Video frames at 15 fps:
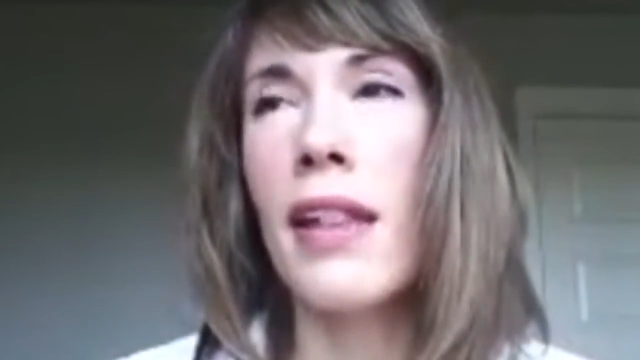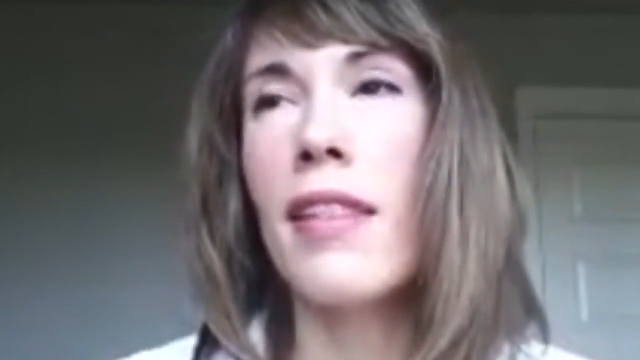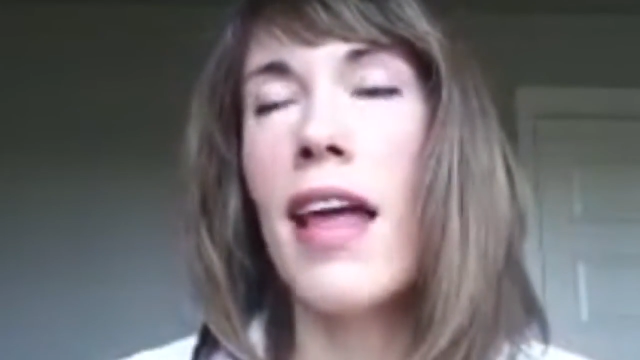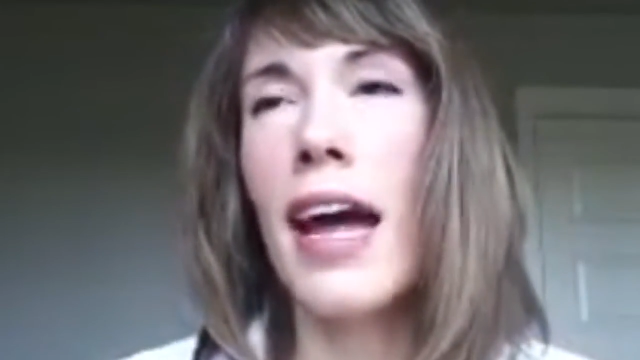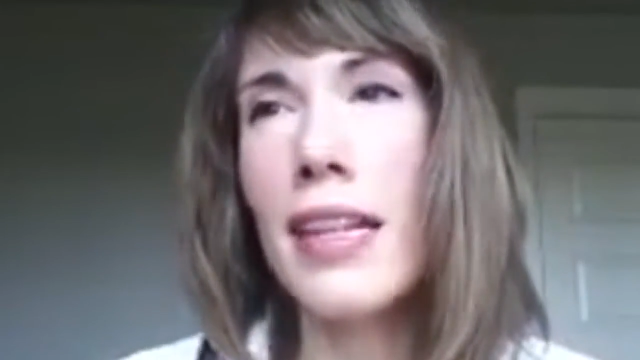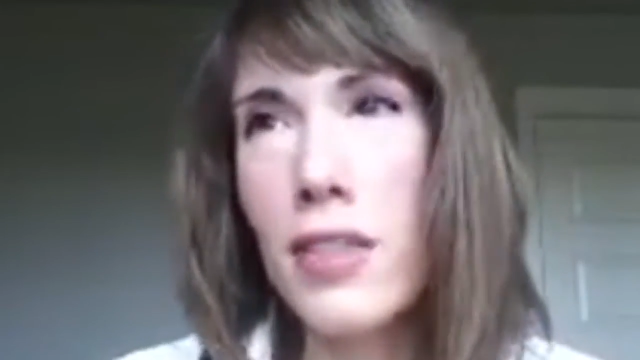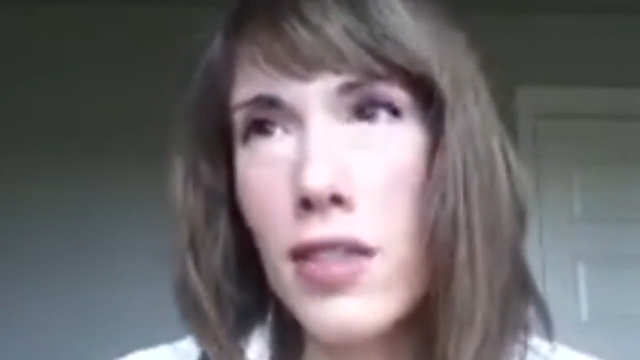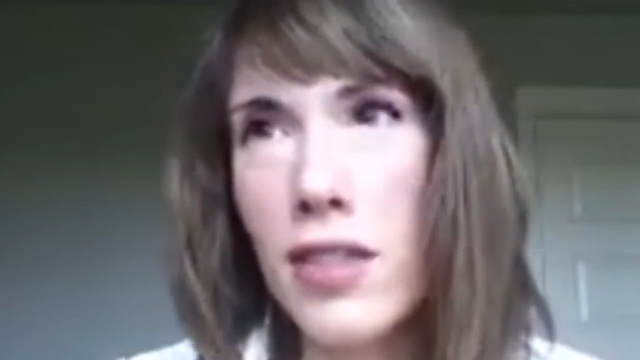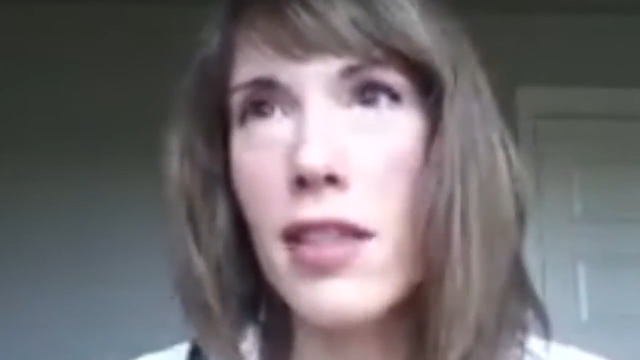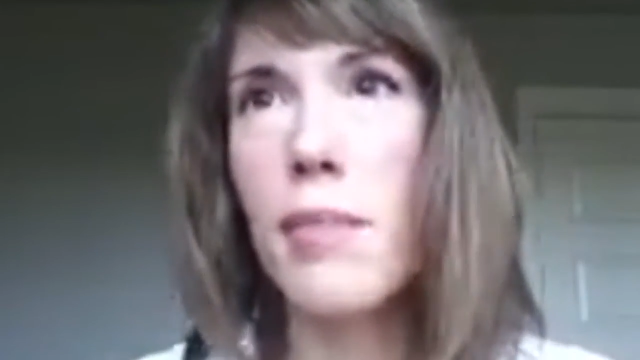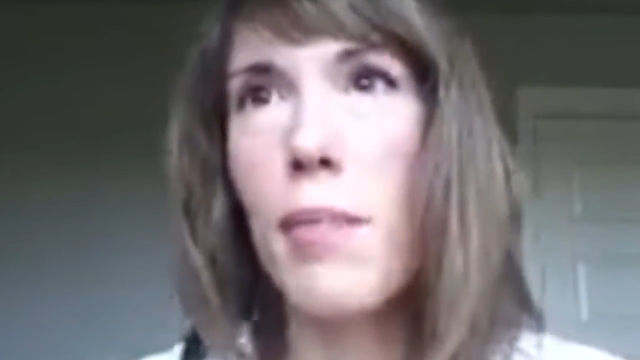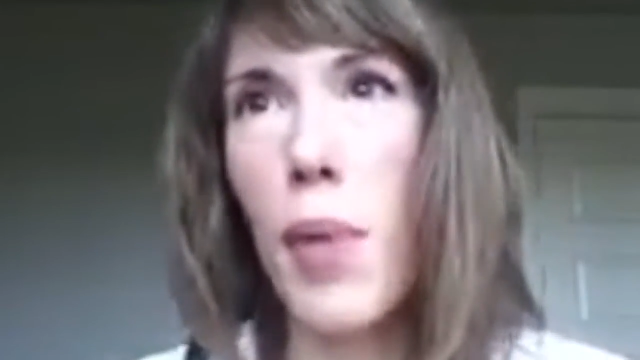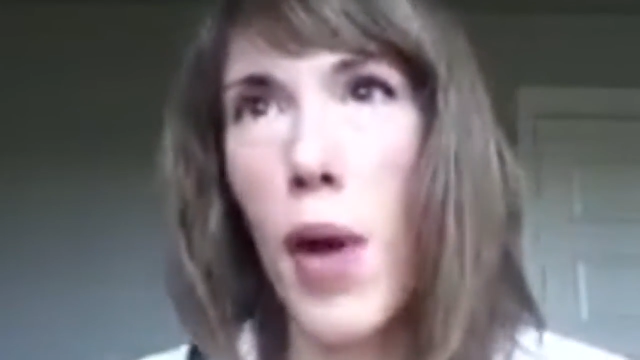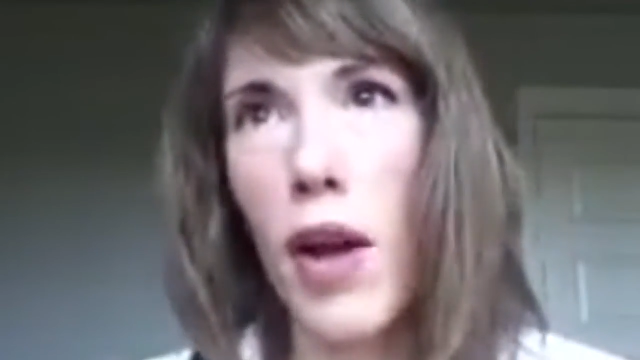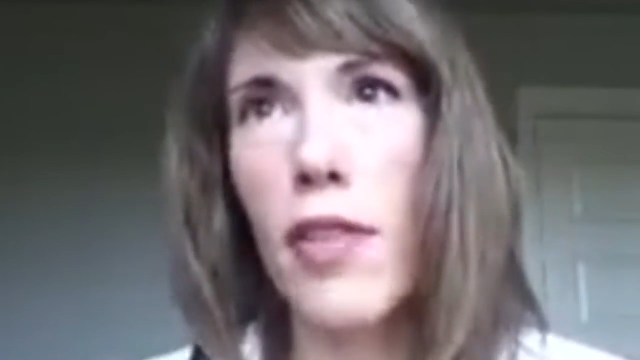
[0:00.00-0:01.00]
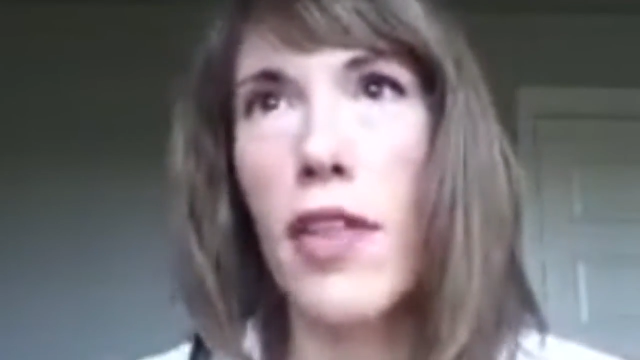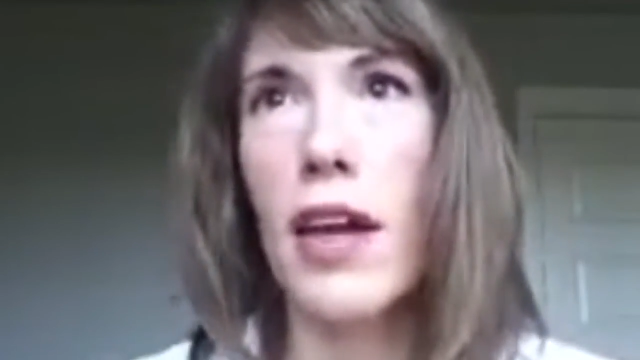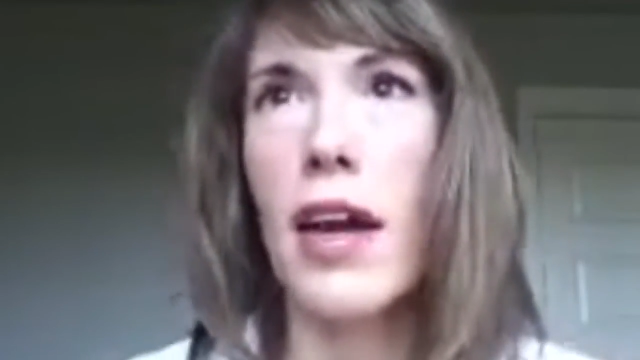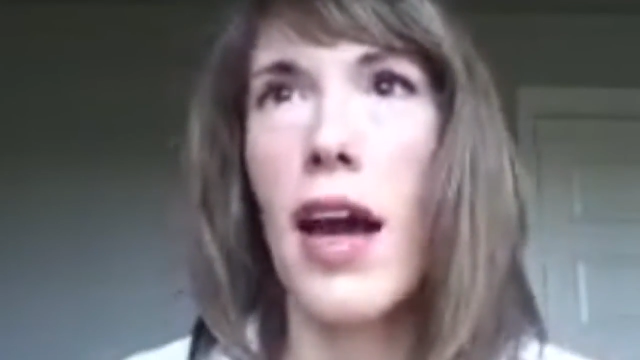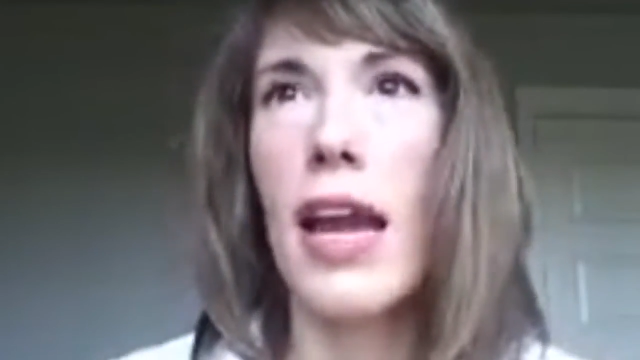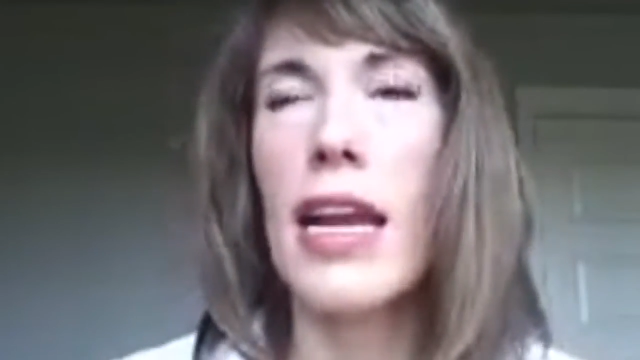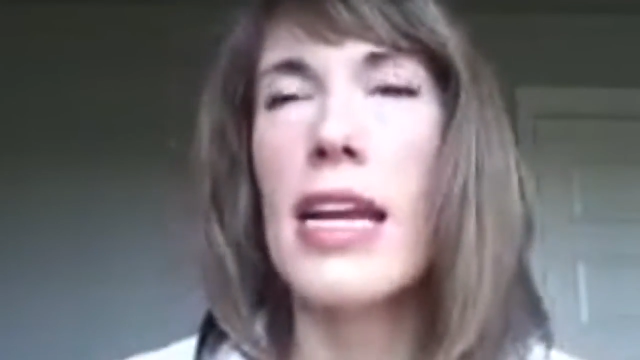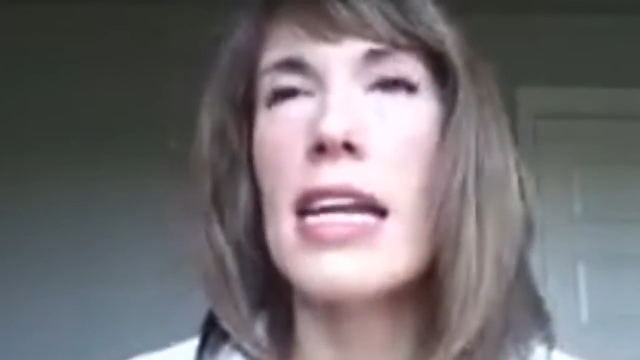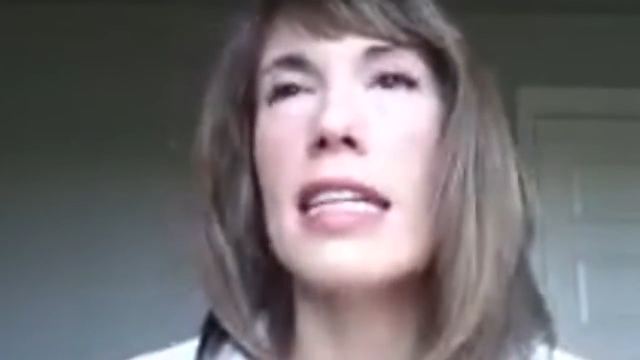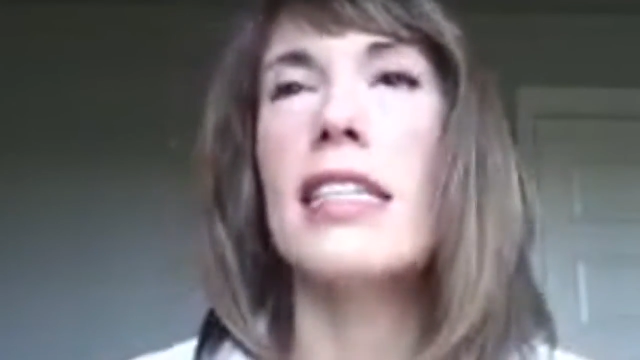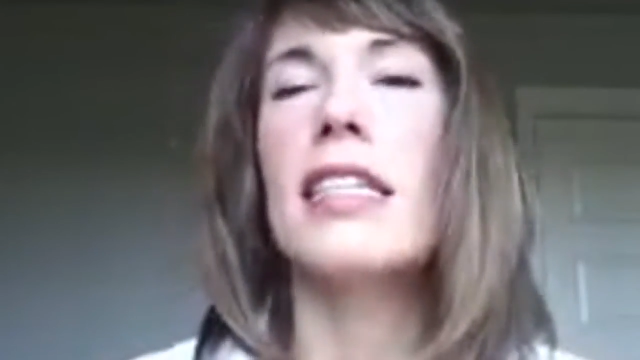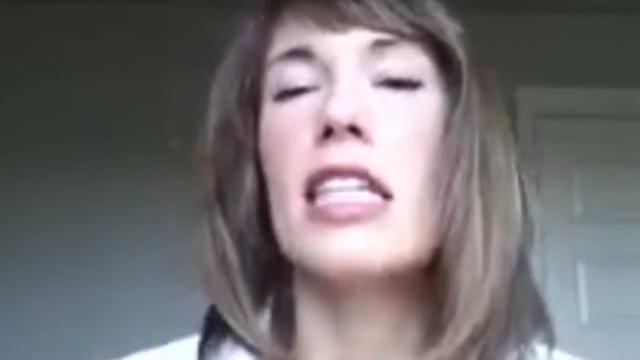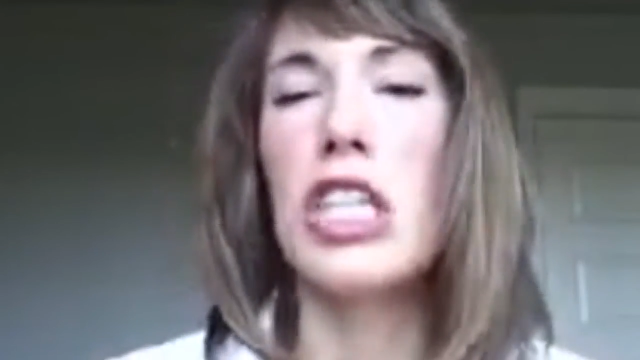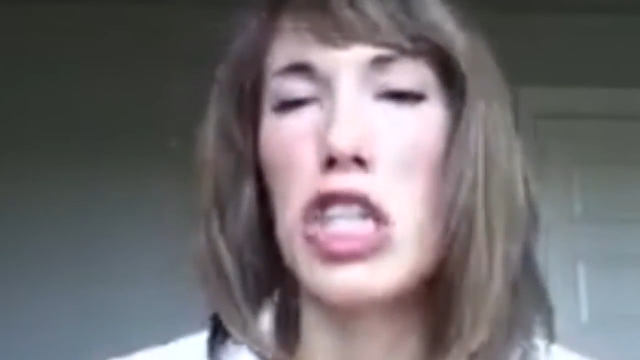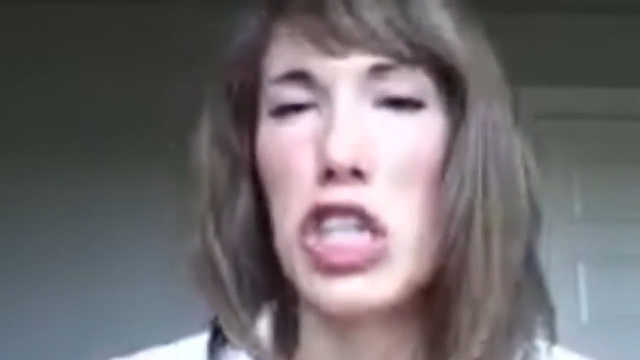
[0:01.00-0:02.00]
that's the part that kind of needs
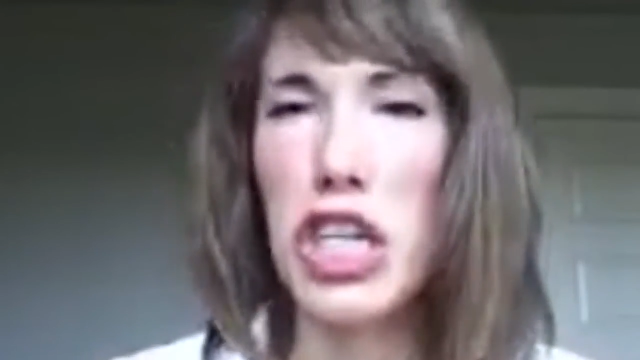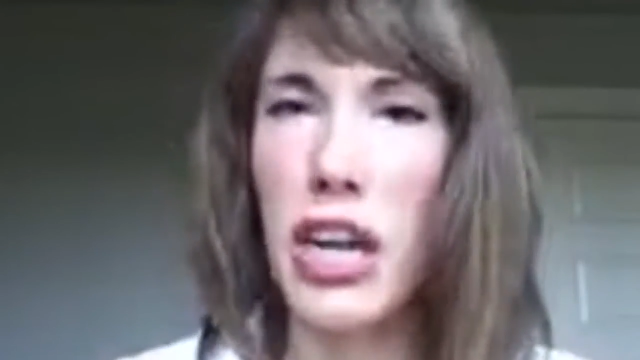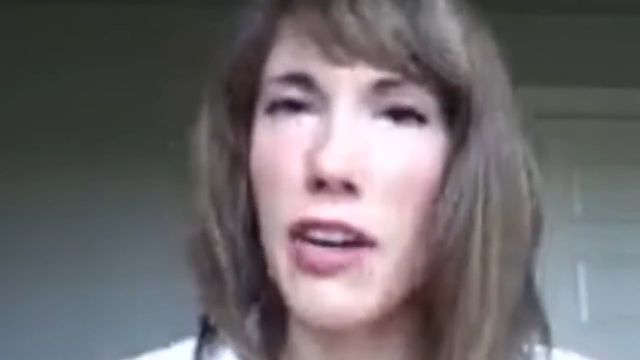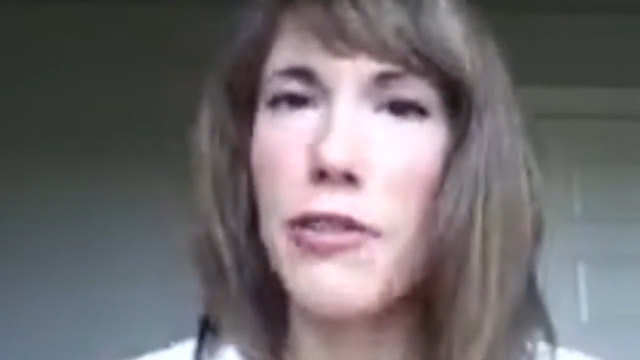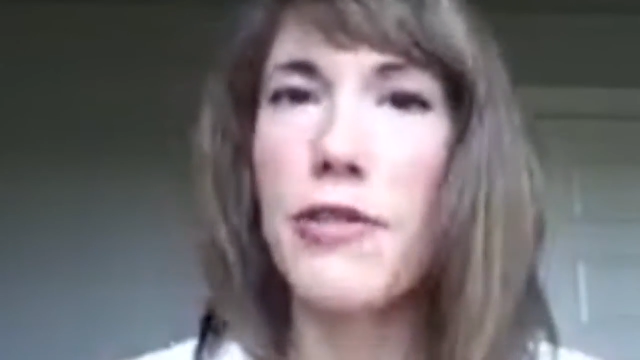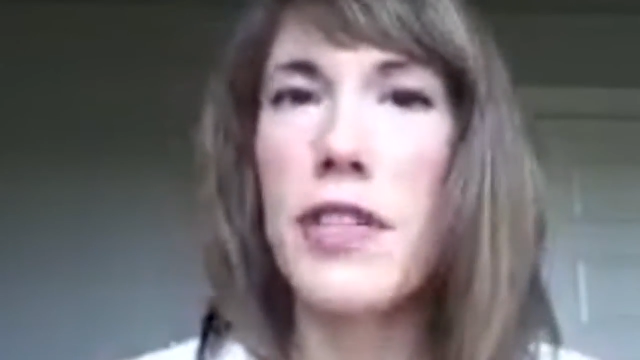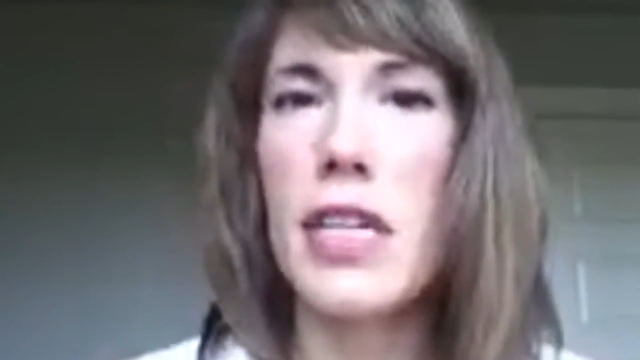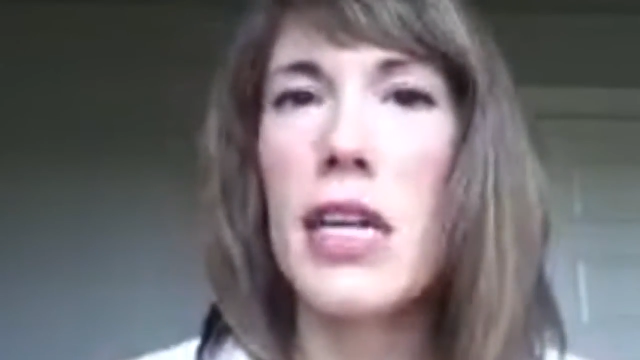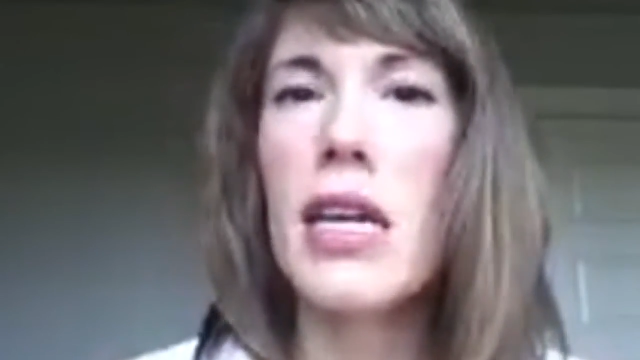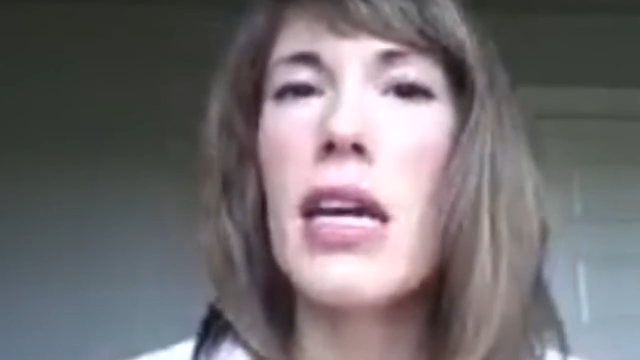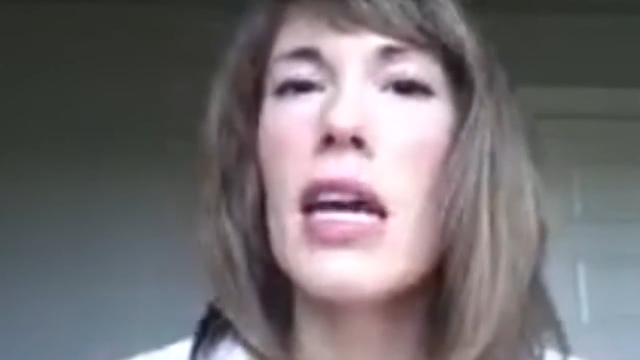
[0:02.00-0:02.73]
to shift